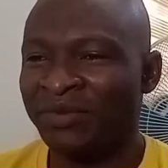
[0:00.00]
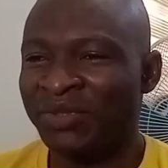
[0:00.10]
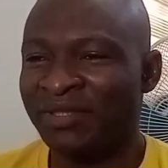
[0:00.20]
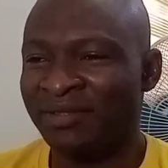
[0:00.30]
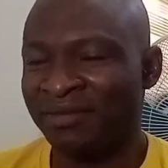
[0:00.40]

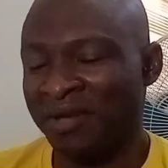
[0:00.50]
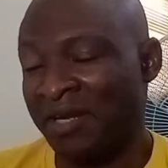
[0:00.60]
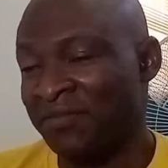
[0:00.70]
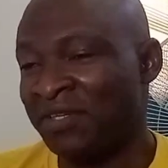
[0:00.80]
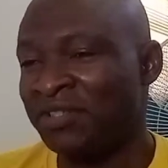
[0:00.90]
with
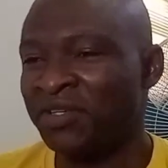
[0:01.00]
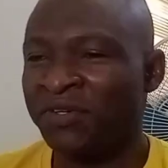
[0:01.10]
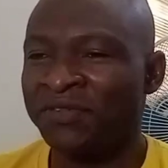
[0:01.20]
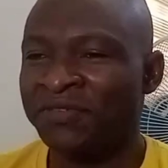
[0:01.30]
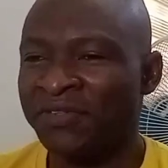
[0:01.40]
advent
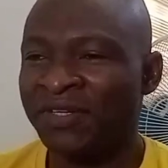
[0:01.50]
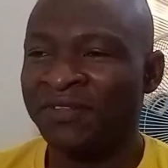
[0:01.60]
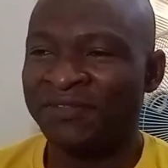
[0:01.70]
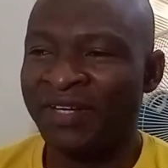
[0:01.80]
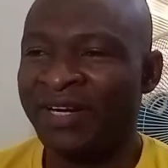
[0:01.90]
of
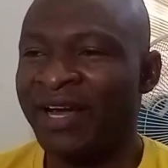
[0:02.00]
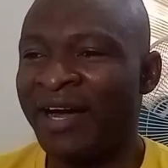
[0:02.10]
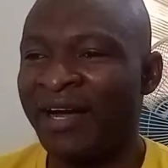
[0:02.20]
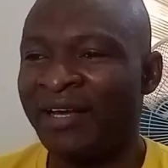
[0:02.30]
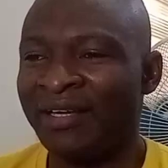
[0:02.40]
very
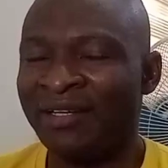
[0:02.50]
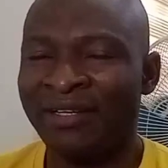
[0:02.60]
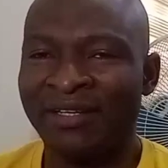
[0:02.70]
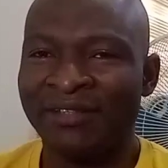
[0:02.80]
high